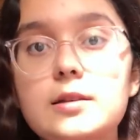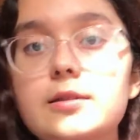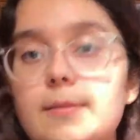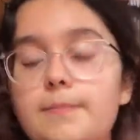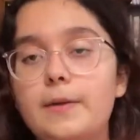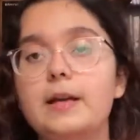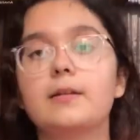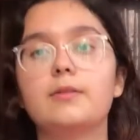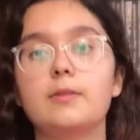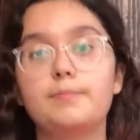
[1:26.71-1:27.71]
the like
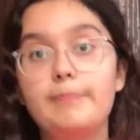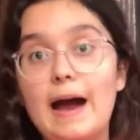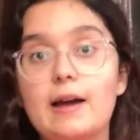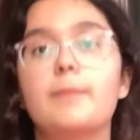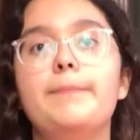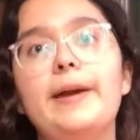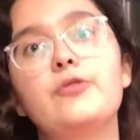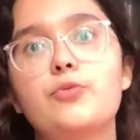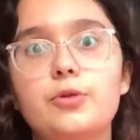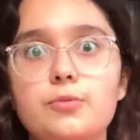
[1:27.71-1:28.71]
the back
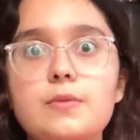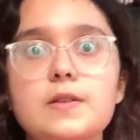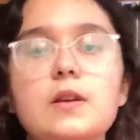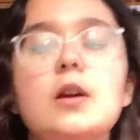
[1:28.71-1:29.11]
bedrooms